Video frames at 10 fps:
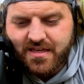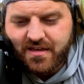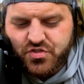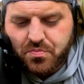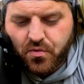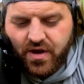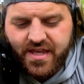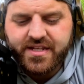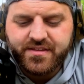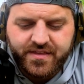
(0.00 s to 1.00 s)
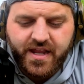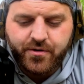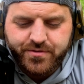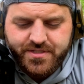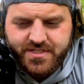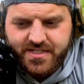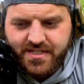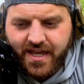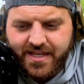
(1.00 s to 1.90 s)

spread that I would see,